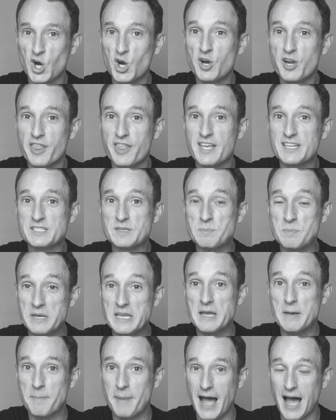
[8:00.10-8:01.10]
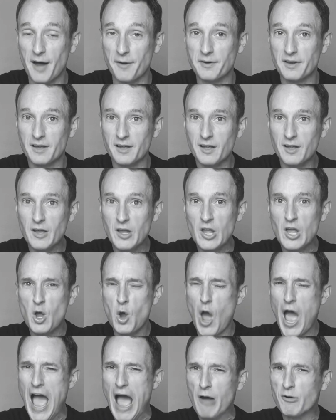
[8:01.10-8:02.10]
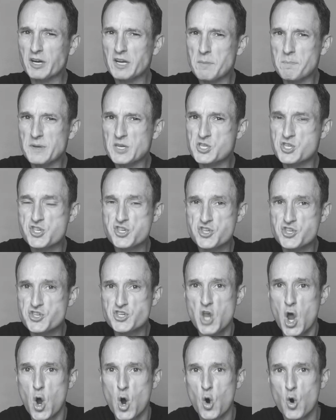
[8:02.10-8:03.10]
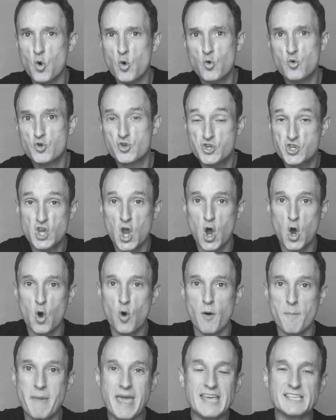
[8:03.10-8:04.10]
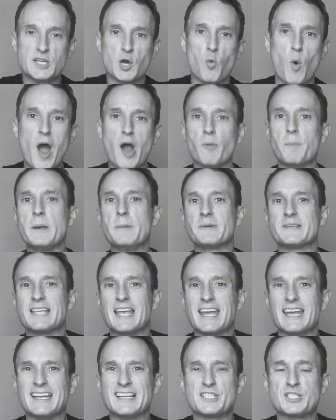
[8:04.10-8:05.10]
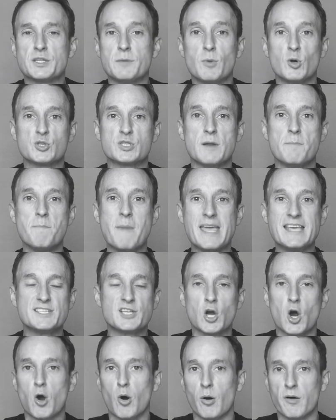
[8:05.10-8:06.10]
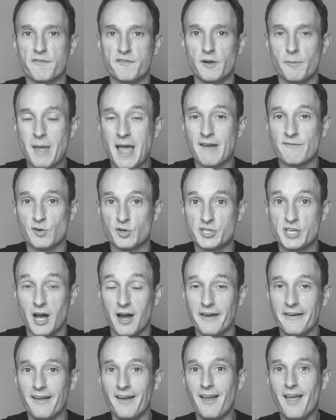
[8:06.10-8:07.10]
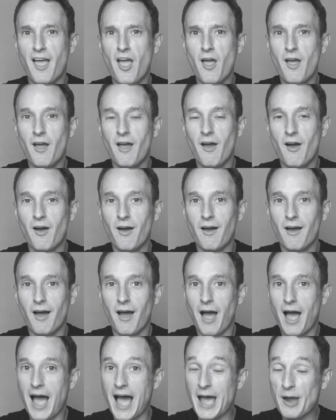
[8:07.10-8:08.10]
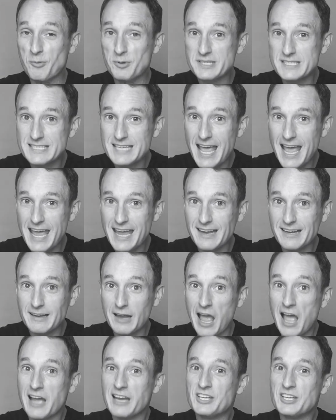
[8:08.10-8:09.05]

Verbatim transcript: could this be about? How can it be so amazing? Why are people saying it's the most amazing horror film ever done? I would say,